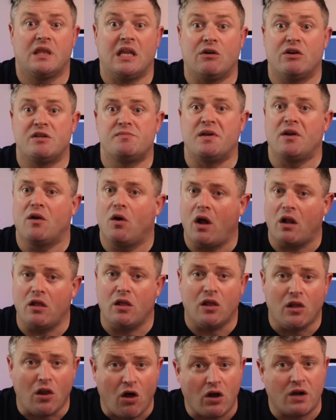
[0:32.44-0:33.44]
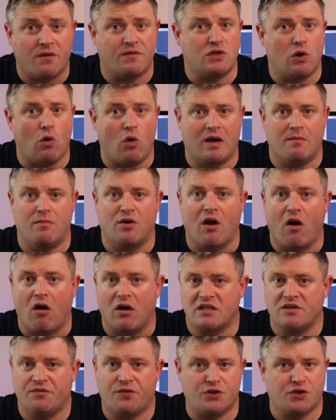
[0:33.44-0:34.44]
There has been a lot of talk about
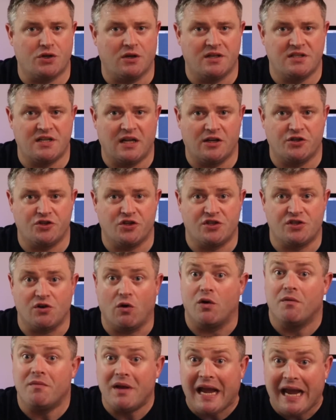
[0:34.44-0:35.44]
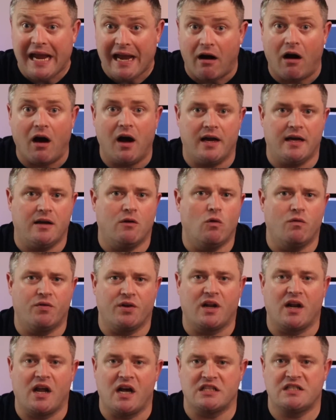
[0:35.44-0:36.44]
artificial intelligence or AI over
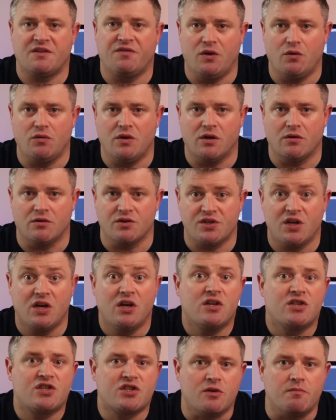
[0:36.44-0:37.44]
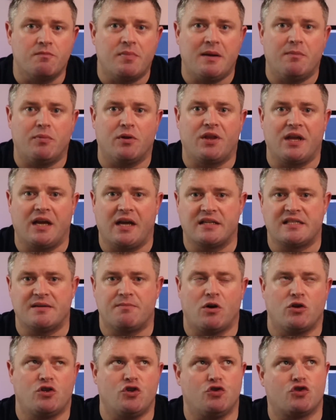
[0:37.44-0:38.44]
the last few years. Some people think it's
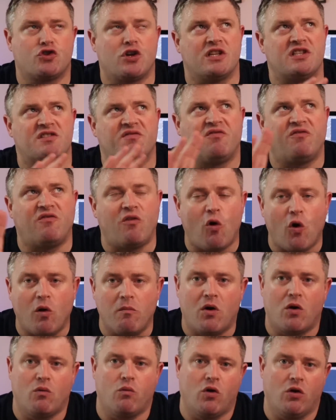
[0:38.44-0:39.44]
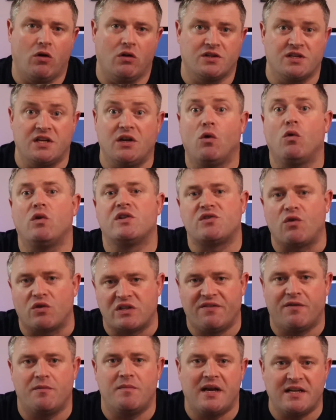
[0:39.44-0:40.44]
about to transform our world in all sorts
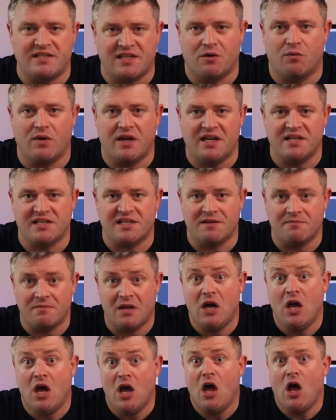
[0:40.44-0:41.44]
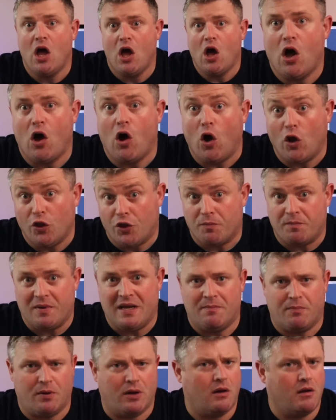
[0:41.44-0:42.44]
of amazing ways, and other
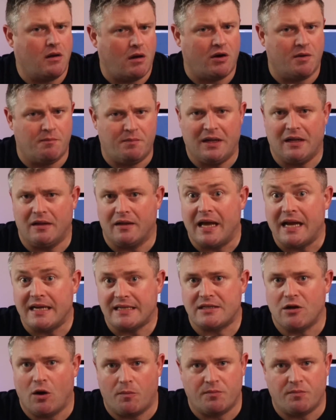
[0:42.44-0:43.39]
people are a bit less